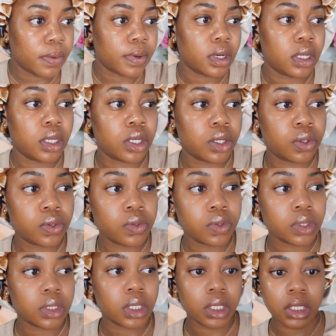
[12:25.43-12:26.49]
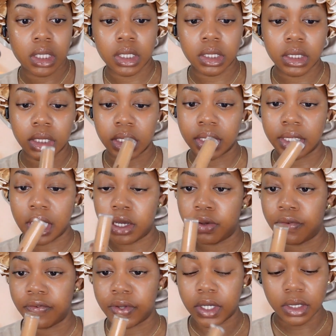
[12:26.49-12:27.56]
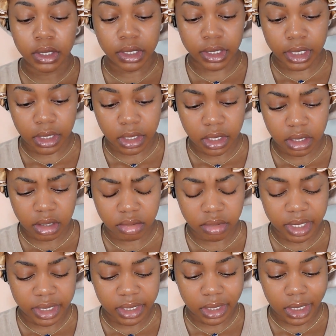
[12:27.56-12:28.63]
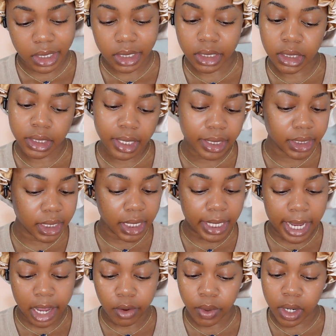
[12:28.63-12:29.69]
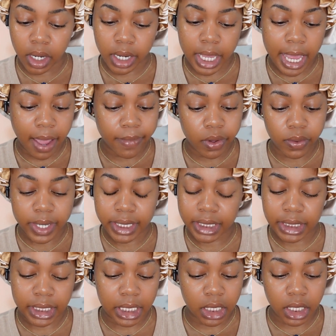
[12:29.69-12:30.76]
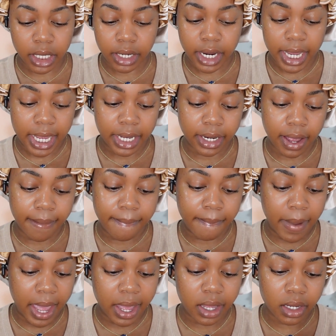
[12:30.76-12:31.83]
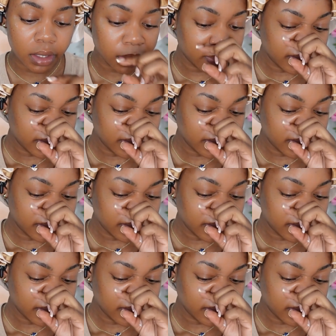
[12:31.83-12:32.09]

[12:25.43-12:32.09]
I'm gonna use this e.l.f. concealer. It's the 16-hour camo concealer in matte.